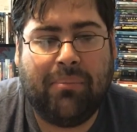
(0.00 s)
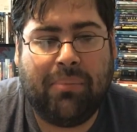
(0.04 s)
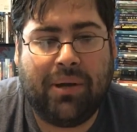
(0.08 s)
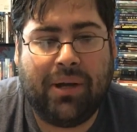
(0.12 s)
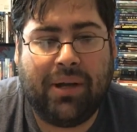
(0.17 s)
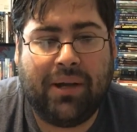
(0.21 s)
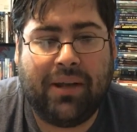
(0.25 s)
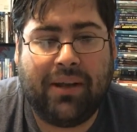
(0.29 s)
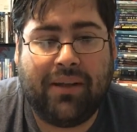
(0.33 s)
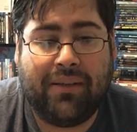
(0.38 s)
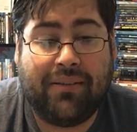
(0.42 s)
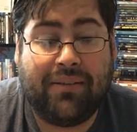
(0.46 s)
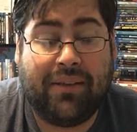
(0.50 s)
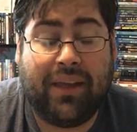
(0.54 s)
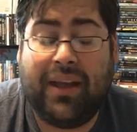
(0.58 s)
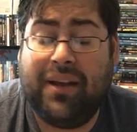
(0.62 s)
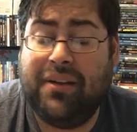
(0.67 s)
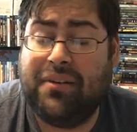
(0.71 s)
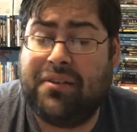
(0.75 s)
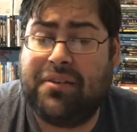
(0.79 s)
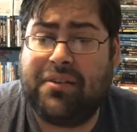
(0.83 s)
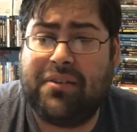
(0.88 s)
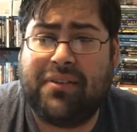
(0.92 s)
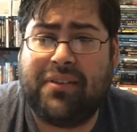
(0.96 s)
but it's
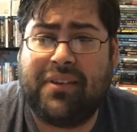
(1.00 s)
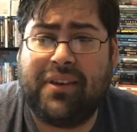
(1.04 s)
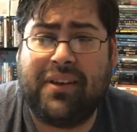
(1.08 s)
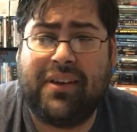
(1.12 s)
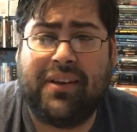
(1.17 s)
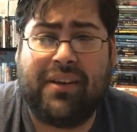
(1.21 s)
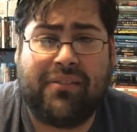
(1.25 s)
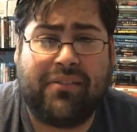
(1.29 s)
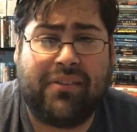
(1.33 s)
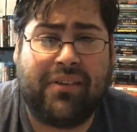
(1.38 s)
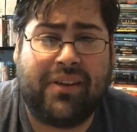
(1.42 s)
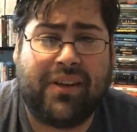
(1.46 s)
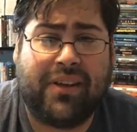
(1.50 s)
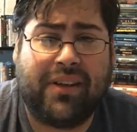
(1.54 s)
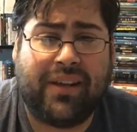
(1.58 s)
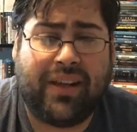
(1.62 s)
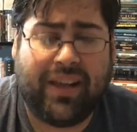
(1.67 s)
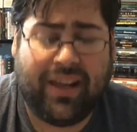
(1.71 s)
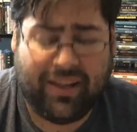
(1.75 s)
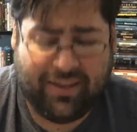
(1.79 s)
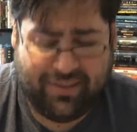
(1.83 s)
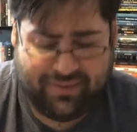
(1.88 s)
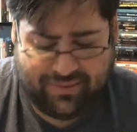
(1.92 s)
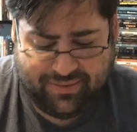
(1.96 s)
interesting
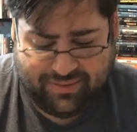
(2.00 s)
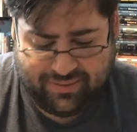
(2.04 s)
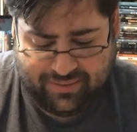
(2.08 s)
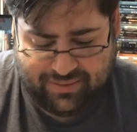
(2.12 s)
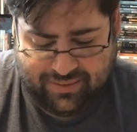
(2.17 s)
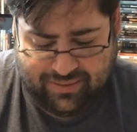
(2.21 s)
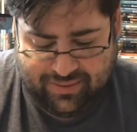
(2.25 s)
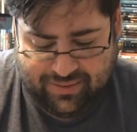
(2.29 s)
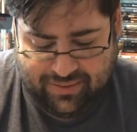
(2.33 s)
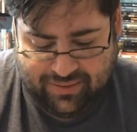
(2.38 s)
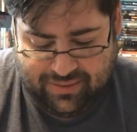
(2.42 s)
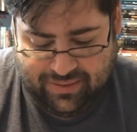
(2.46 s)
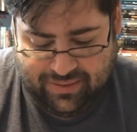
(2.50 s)
nevertheless.